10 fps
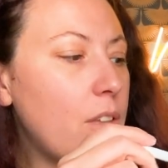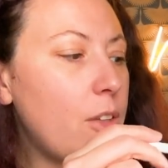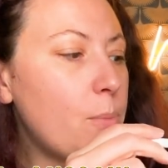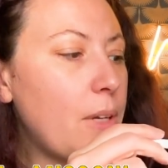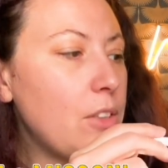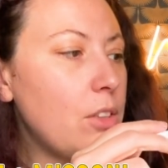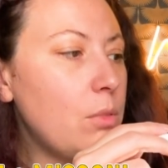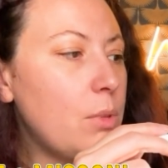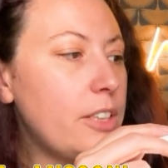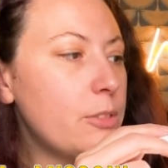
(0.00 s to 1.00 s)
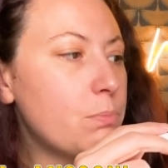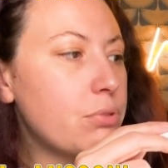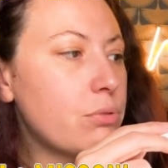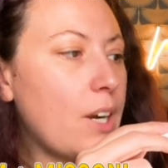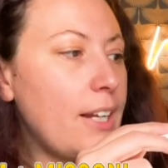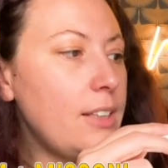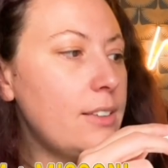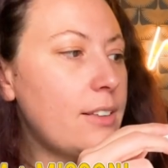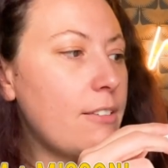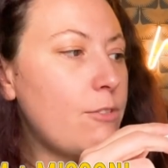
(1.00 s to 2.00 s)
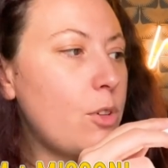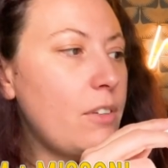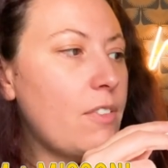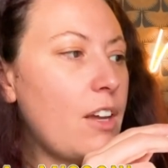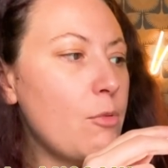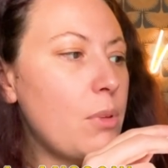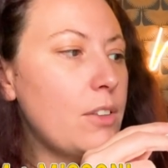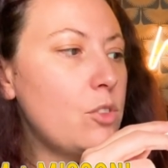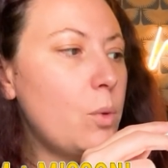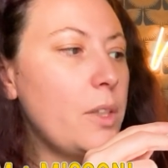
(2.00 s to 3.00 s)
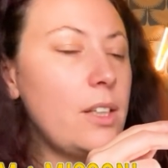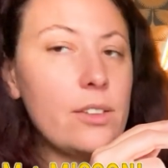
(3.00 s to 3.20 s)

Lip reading: The bundle was priced at $45 plus $20.